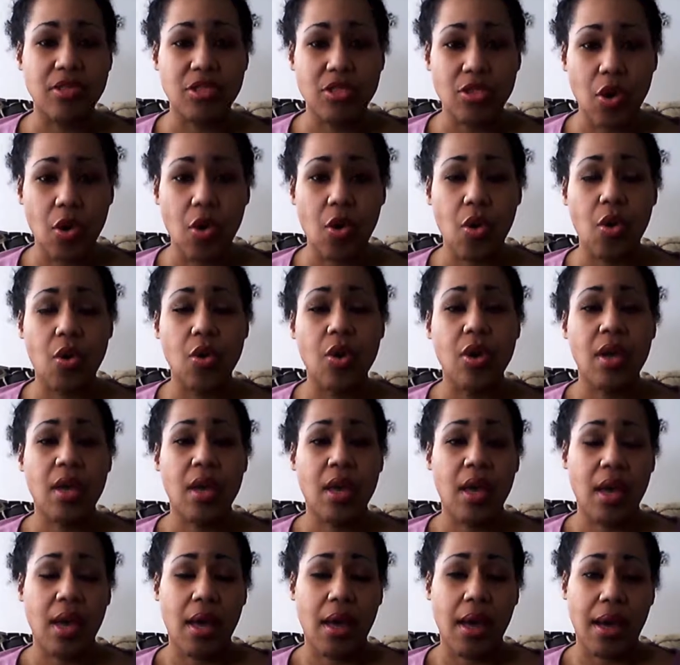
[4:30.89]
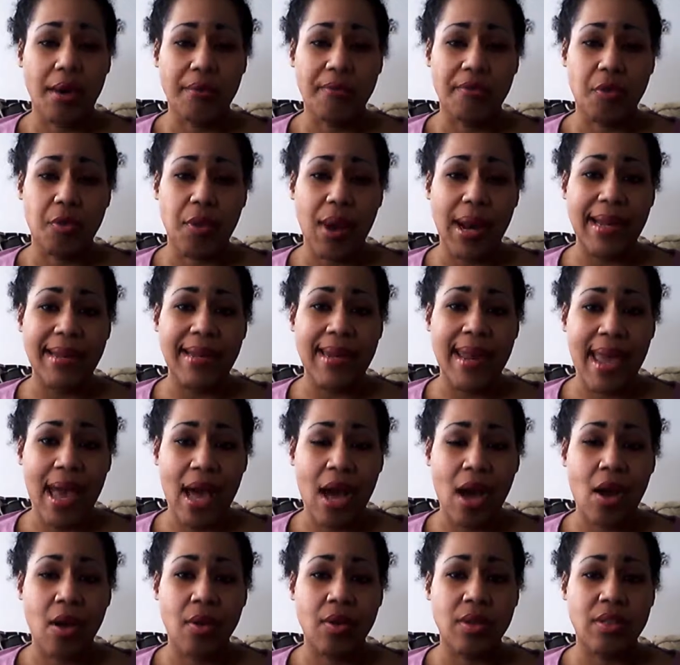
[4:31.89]
So for right
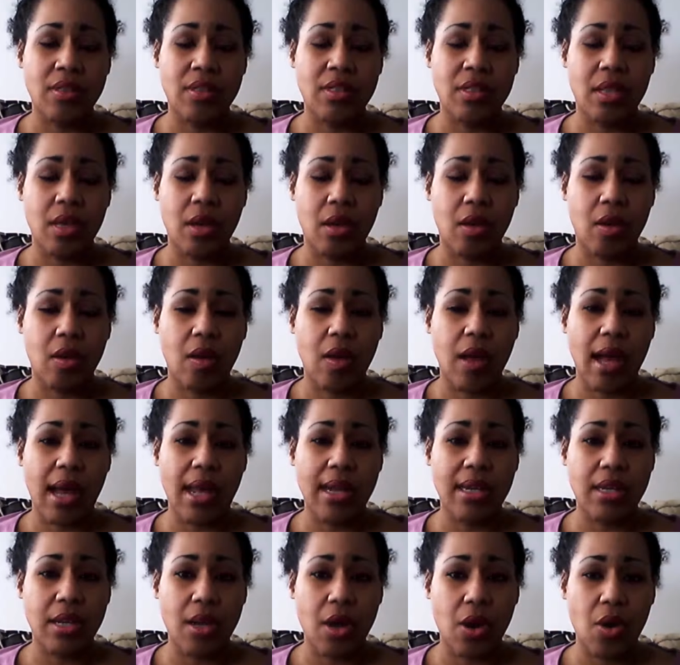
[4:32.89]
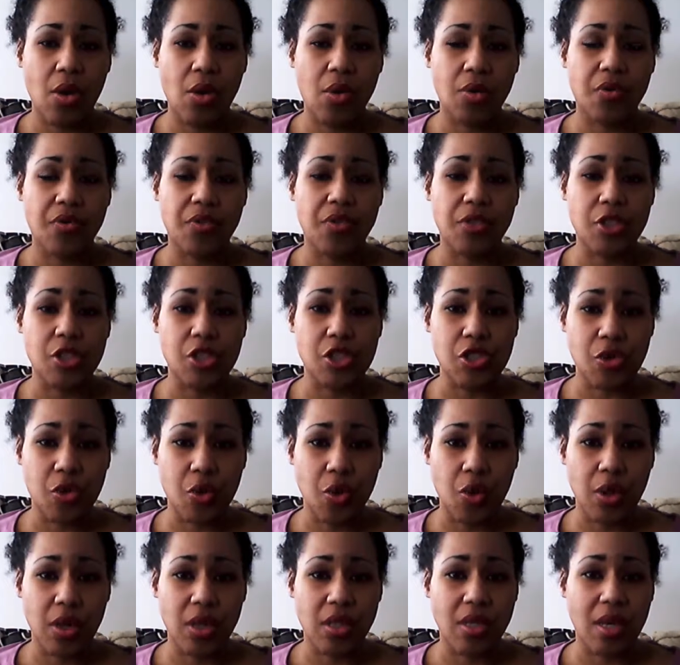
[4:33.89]
now, until I know for
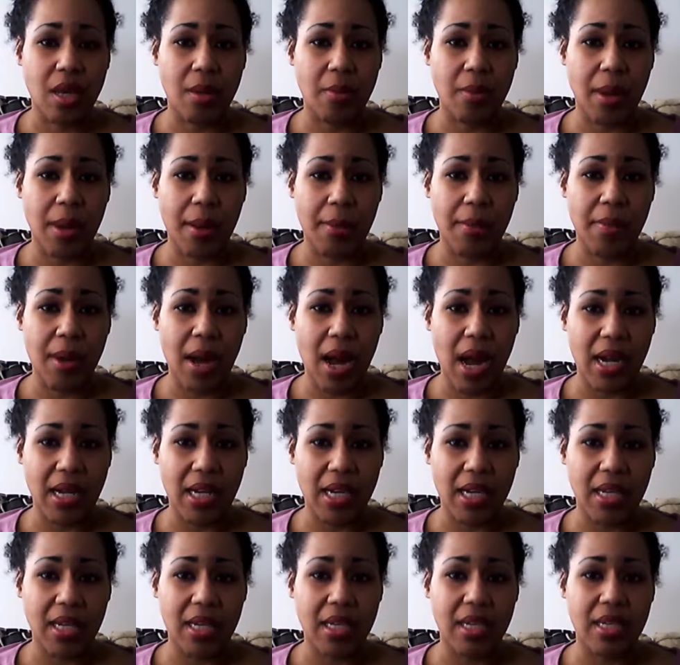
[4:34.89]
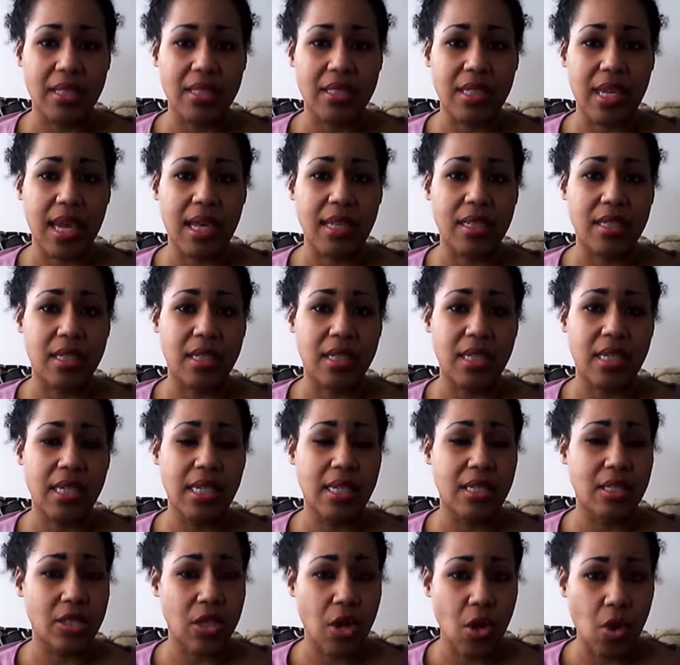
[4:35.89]
sure that my body is at the
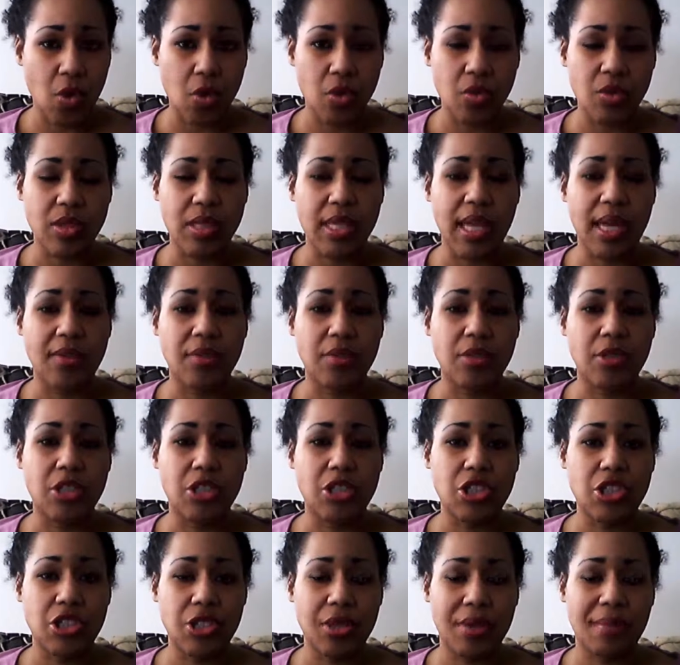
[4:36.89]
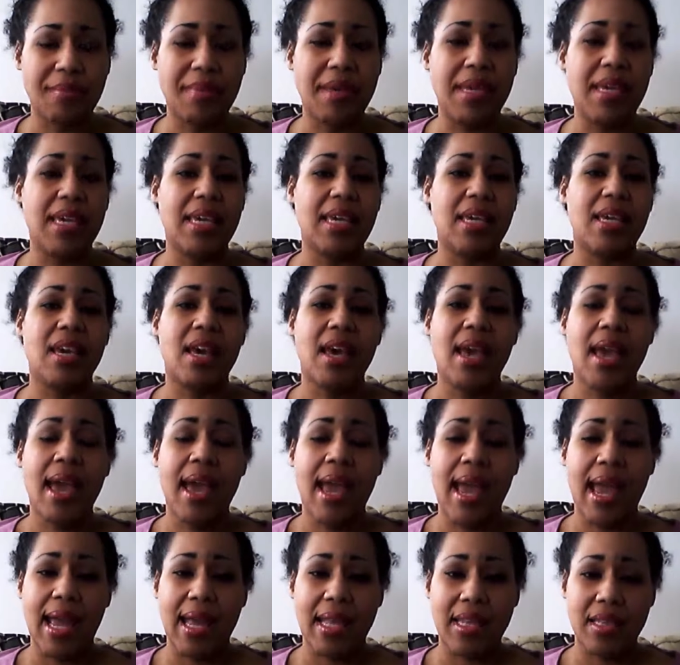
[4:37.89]
ketone level it should be
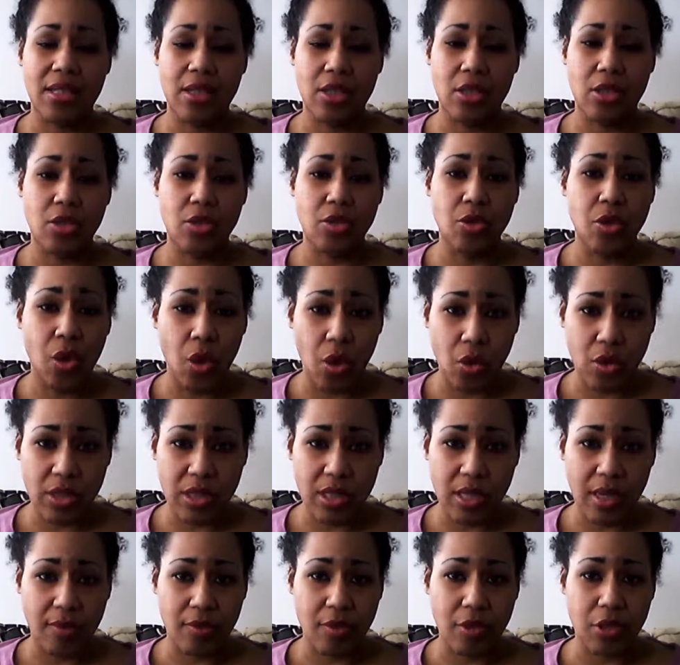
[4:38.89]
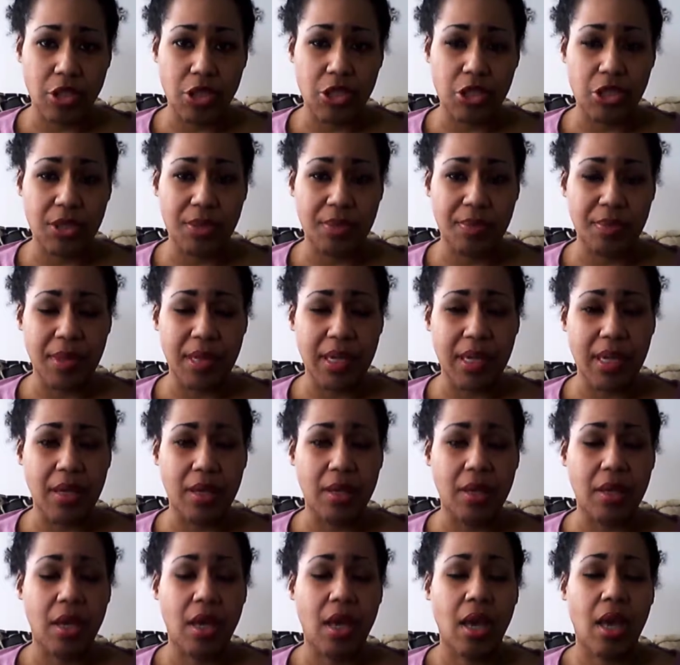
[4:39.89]
and the glucose level it should
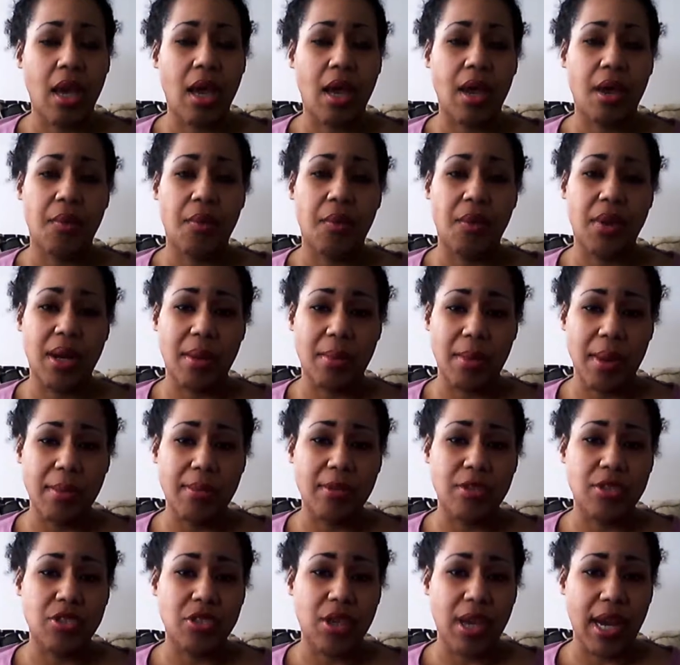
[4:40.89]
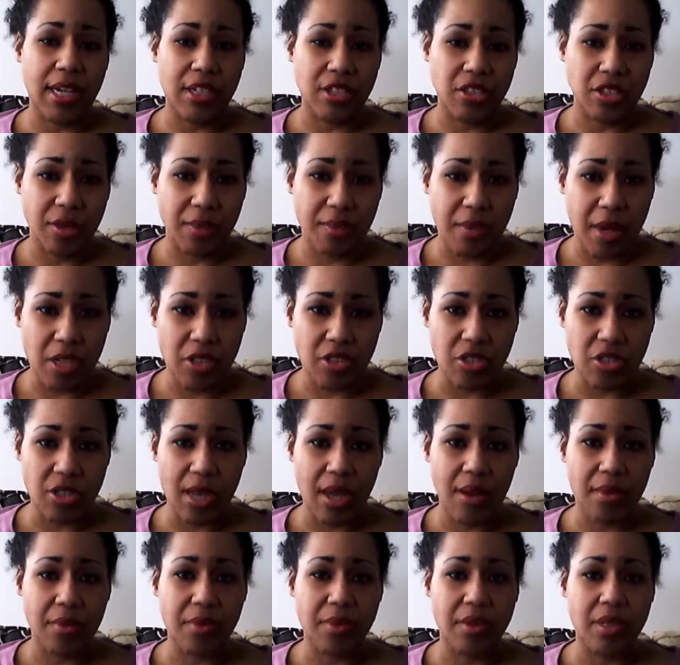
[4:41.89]
be, when I'm able to actually measure
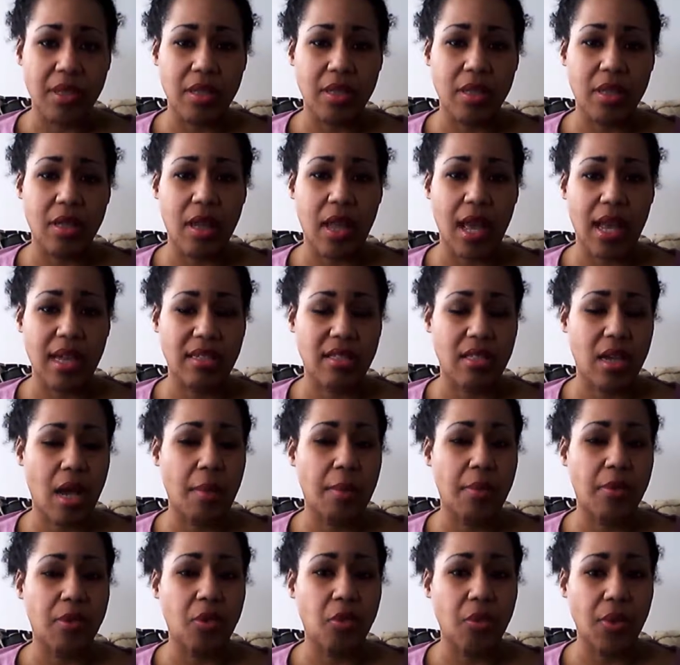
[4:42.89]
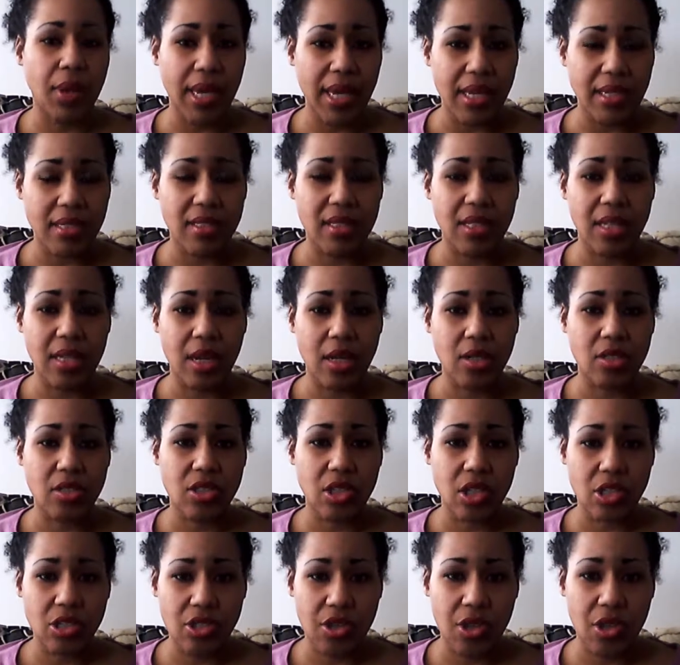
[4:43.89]
that within the next couple of weeks, then I'll
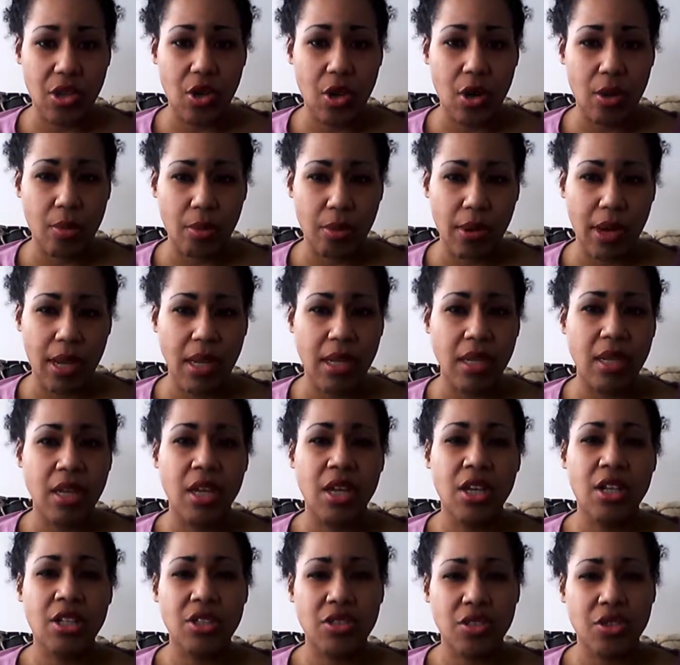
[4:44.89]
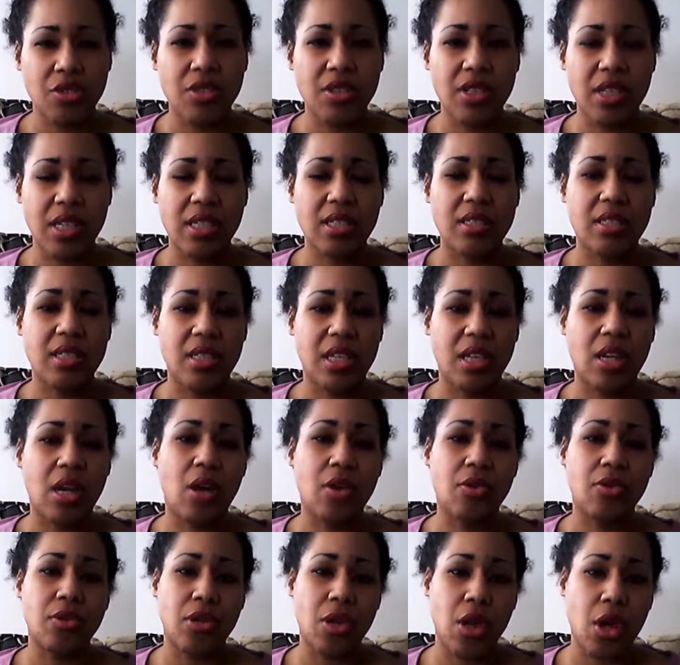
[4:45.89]
start to incorporate certain things, and then
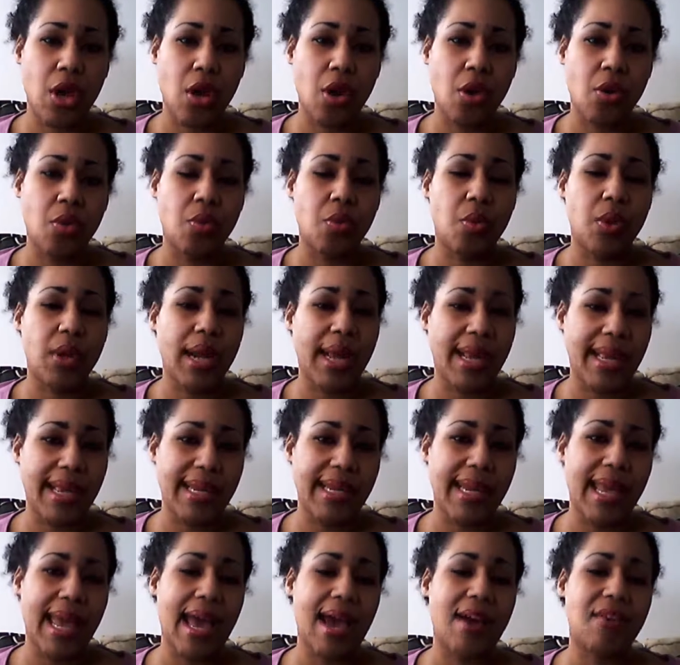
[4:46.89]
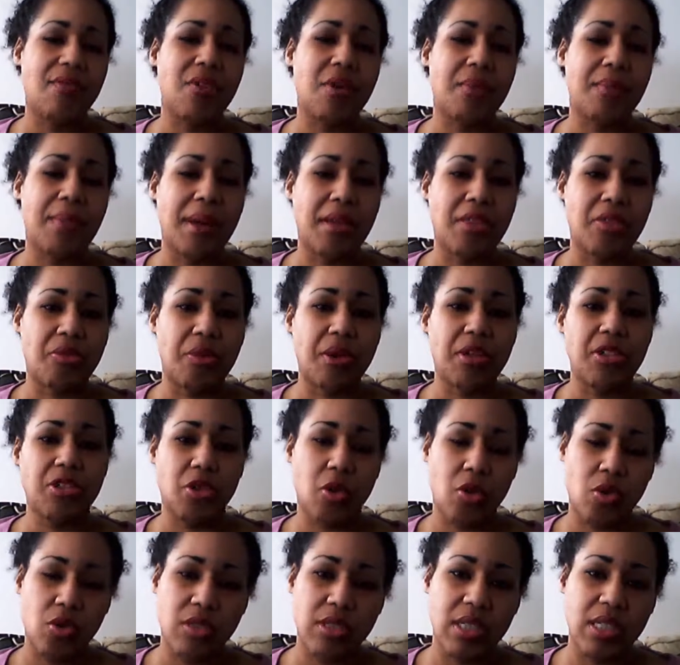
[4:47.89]
I'll know what I can have, what my
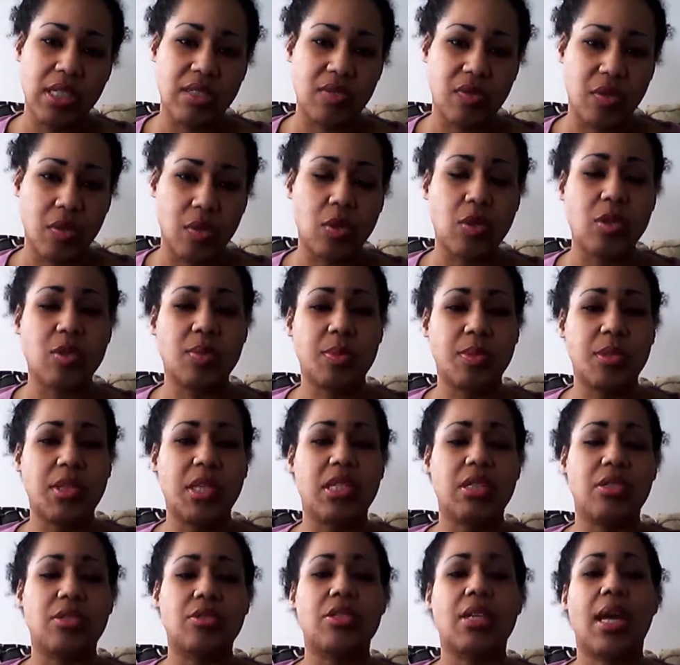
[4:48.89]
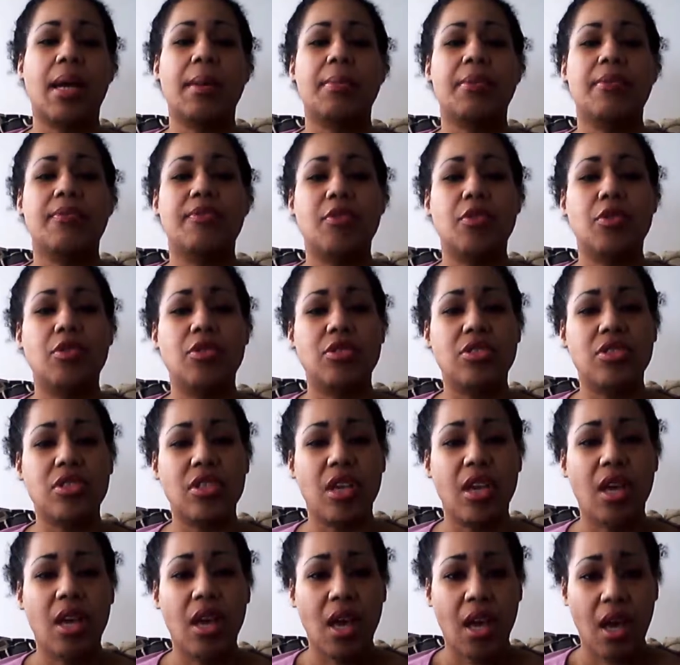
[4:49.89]
threshold is for those particular type of
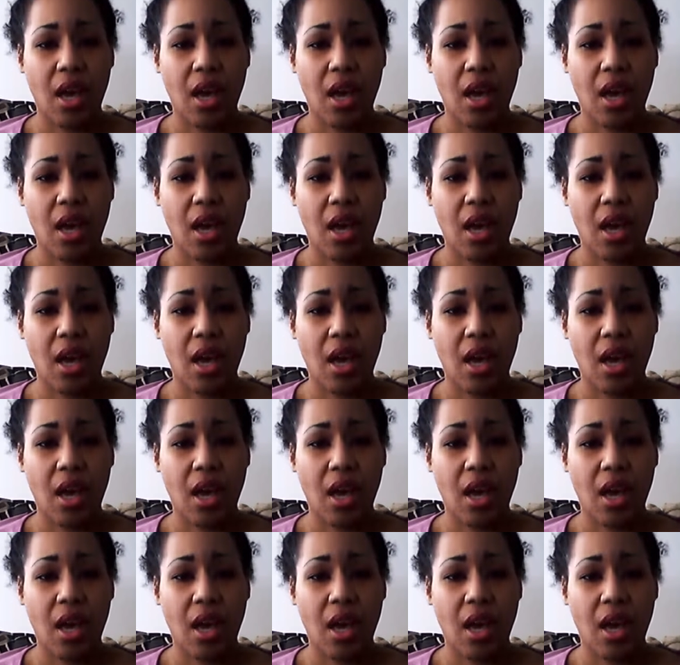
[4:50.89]
foods,